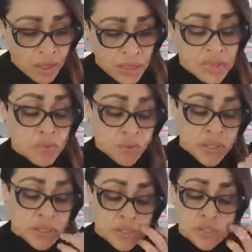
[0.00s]
there's
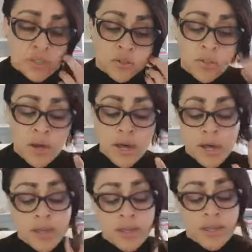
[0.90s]
reasons to
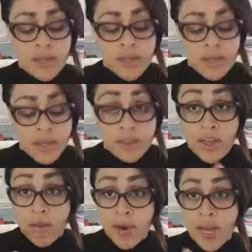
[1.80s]
why
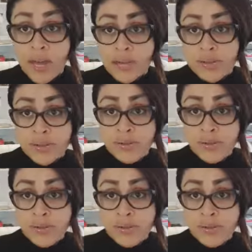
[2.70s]
they ran.